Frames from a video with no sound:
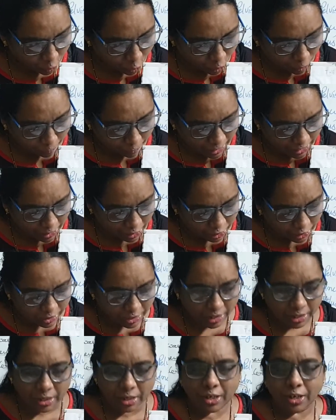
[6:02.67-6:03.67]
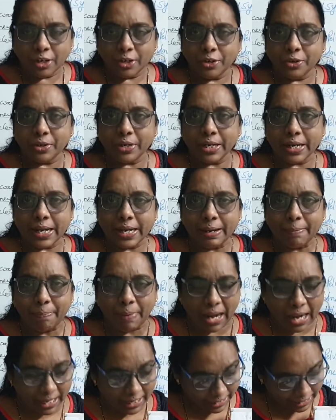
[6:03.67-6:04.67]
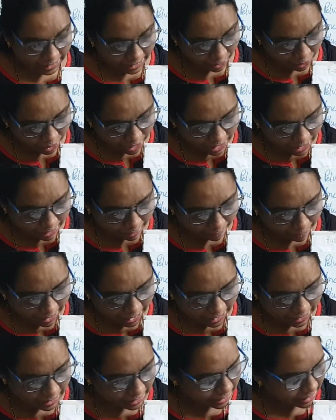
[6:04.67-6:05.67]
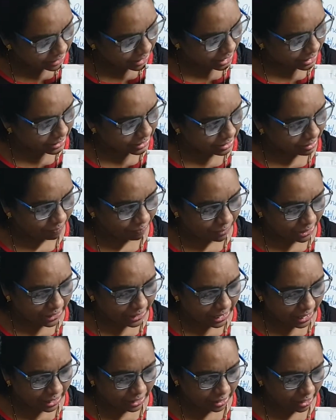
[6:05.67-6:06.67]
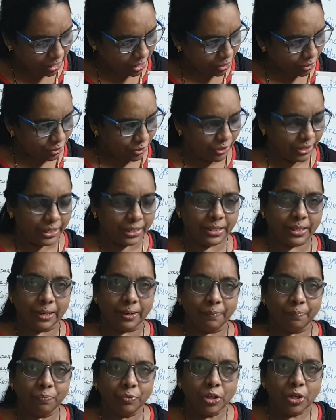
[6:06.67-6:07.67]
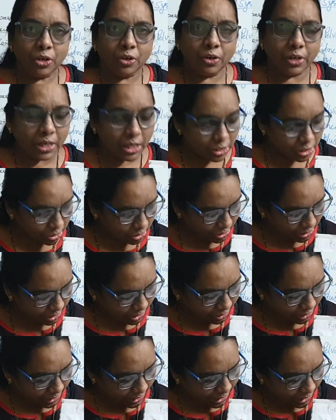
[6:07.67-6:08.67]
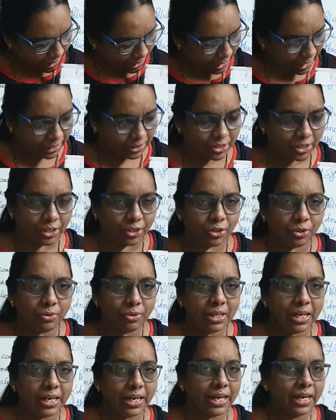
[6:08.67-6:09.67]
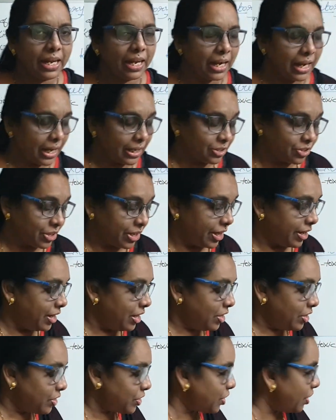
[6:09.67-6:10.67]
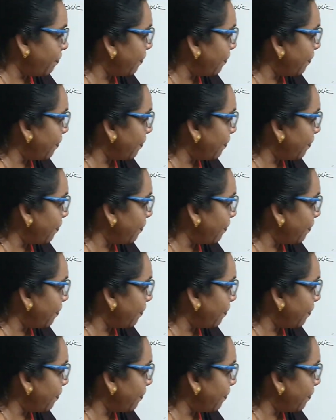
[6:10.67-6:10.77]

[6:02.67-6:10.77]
open into the urinary bladder. Urinary bladder ends up with an urethra. Okay, so the renal artery, through the renal artery. So